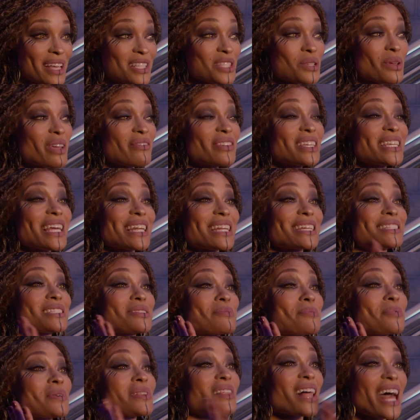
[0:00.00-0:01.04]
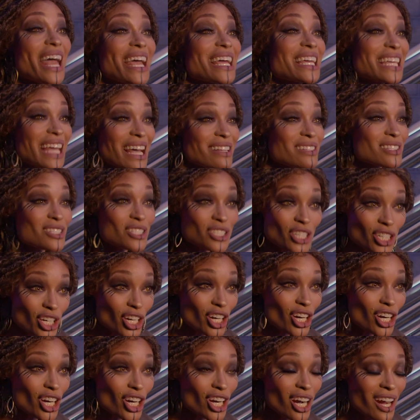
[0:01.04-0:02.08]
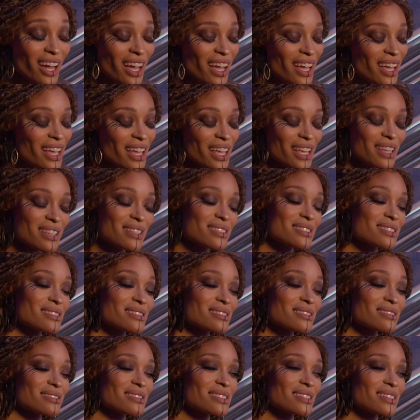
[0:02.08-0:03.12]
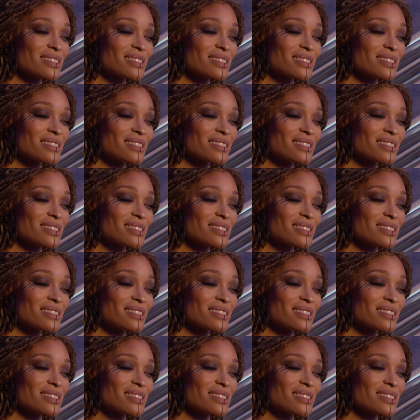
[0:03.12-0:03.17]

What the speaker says: So even getting to play against her is